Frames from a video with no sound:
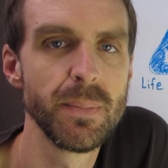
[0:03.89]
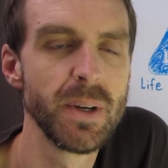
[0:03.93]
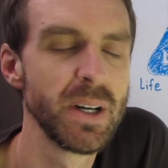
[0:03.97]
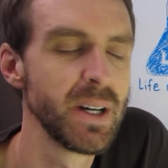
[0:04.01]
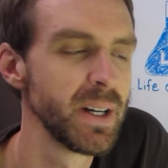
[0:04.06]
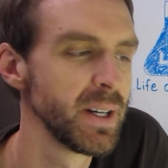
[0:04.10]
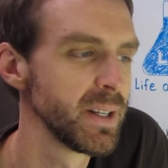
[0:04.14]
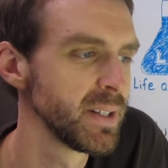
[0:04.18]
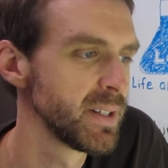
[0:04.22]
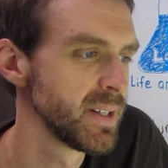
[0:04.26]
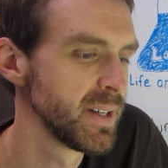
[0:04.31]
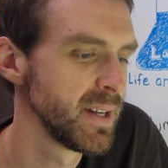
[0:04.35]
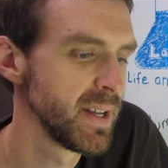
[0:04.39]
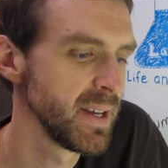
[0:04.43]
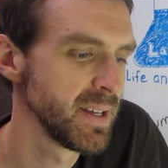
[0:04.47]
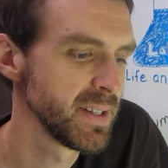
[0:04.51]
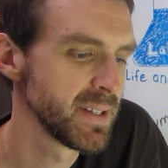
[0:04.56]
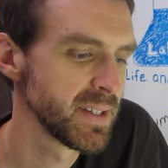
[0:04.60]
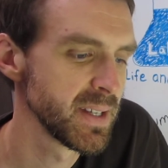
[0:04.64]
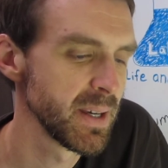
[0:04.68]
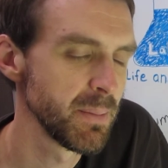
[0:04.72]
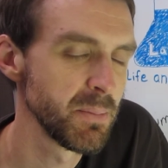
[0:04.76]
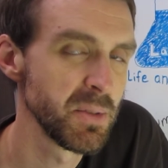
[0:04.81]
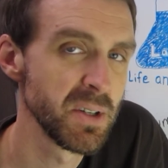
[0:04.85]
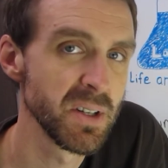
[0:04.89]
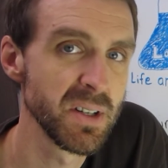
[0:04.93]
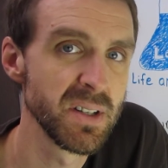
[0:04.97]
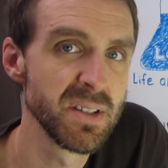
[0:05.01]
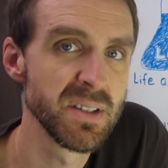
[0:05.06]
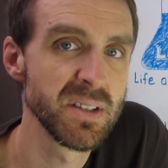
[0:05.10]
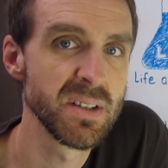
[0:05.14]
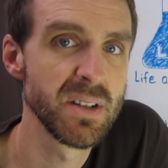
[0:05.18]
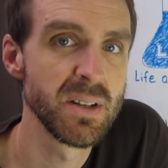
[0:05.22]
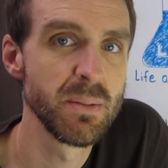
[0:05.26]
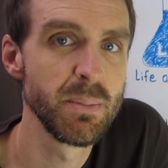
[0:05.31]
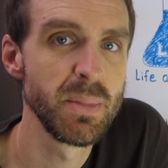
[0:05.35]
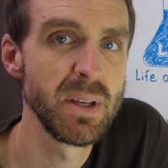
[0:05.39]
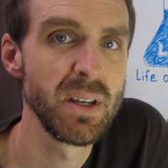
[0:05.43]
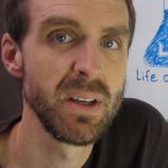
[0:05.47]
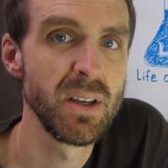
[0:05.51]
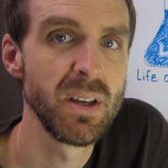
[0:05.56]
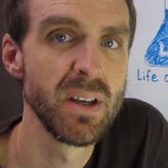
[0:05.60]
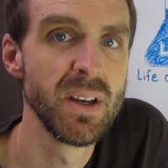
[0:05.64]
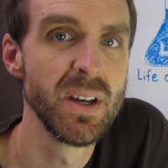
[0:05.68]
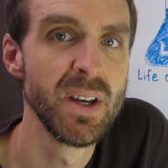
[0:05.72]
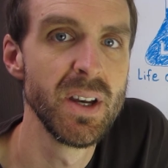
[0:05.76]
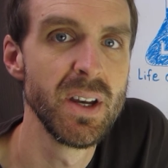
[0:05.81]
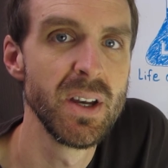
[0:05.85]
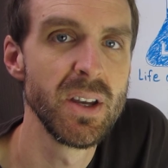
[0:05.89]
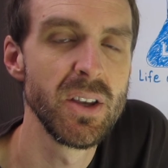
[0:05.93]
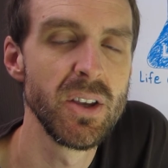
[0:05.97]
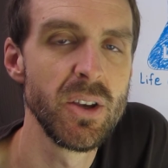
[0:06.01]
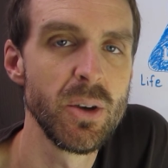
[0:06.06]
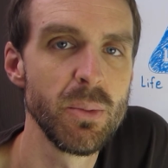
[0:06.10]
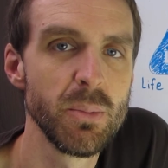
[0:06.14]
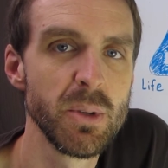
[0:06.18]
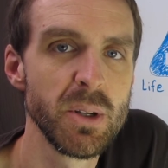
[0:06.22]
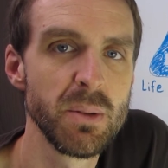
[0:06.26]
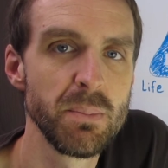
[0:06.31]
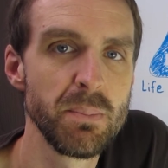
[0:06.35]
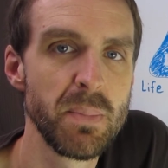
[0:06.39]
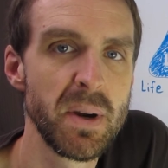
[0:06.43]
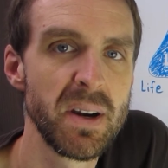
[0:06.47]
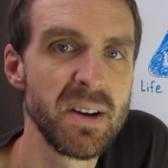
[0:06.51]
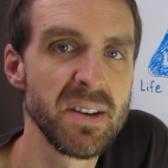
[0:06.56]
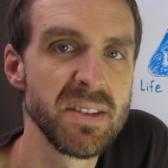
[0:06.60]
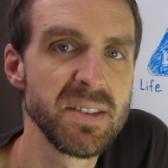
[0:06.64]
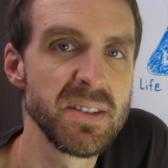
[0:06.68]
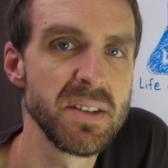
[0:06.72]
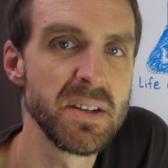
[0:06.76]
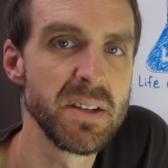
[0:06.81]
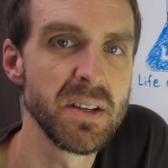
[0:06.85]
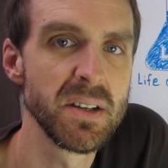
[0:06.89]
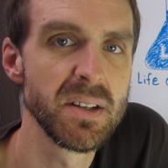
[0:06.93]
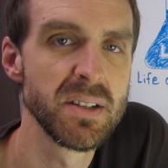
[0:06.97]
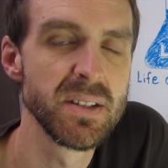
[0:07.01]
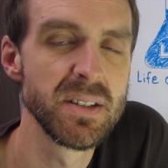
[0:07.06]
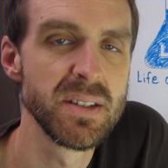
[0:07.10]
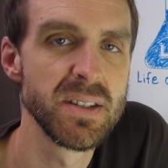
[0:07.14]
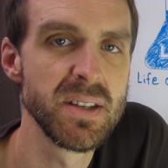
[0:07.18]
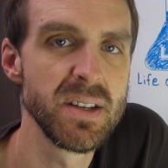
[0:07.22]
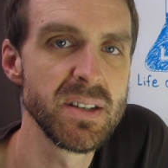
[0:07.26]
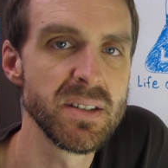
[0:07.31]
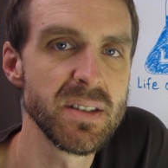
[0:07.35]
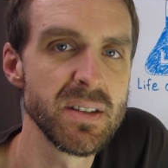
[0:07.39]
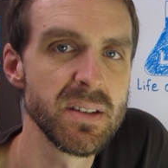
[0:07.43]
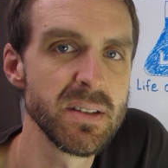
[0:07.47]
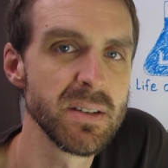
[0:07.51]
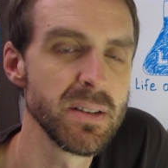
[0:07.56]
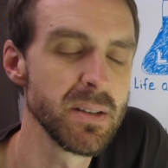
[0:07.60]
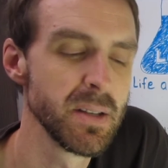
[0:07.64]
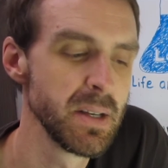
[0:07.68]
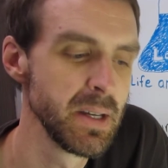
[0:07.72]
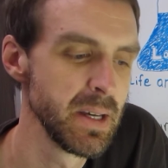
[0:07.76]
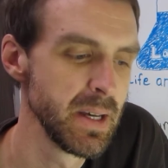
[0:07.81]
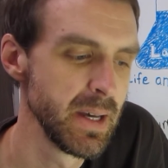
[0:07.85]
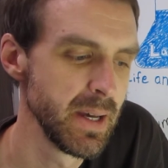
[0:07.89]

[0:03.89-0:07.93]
Uh, today's subject is going to be human parasitic diseases.